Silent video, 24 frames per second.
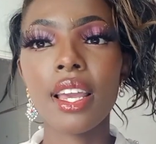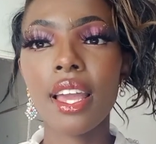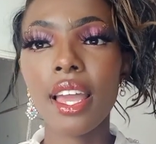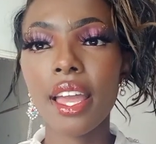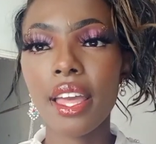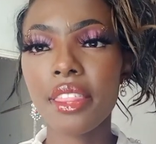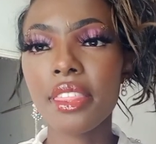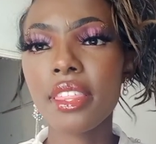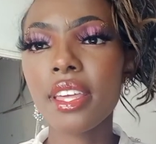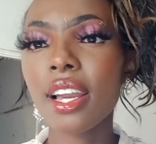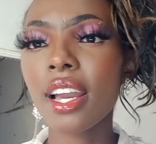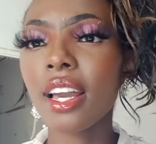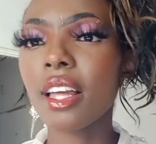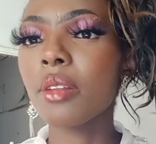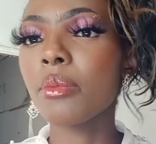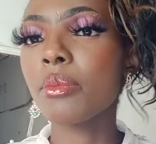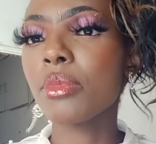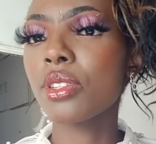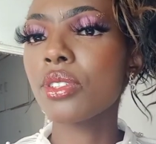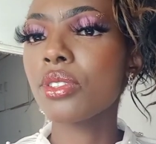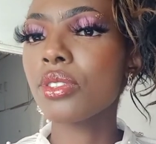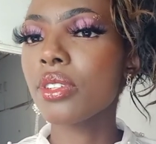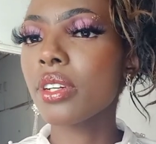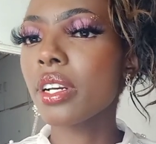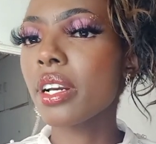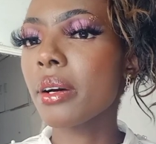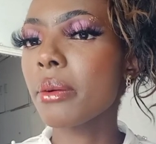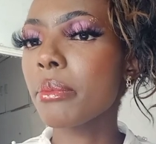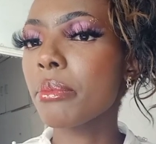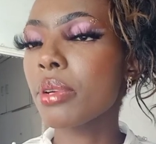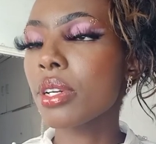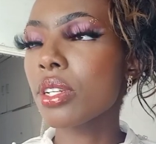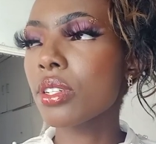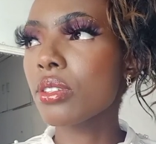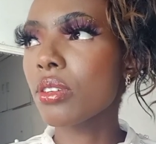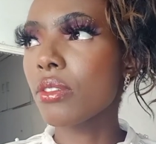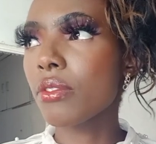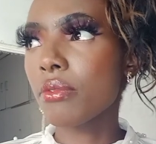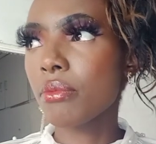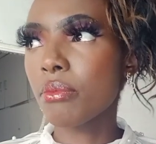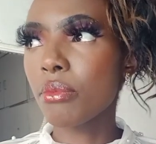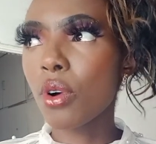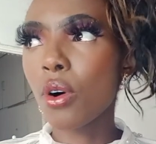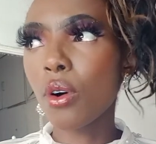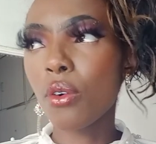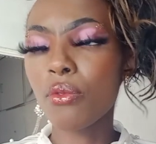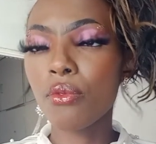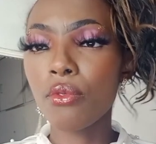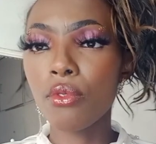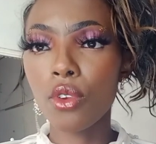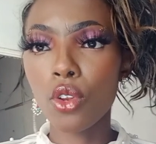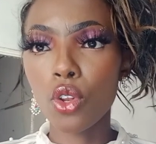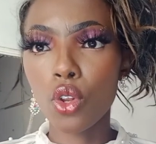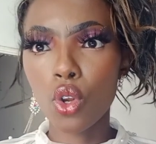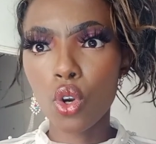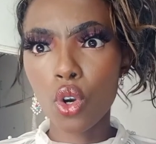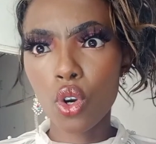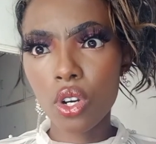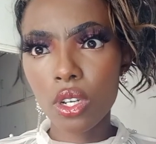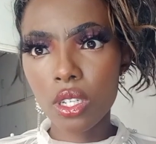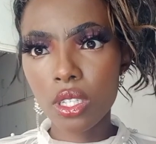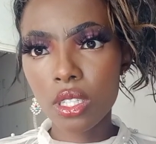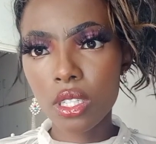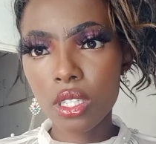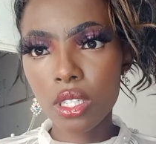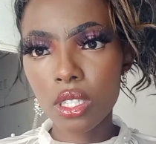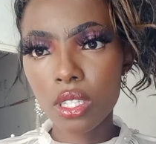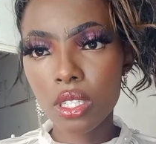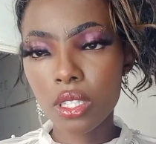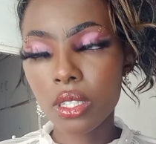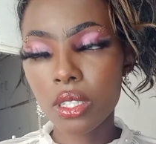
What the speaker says: I think I'll be doing a bit of more vlogs,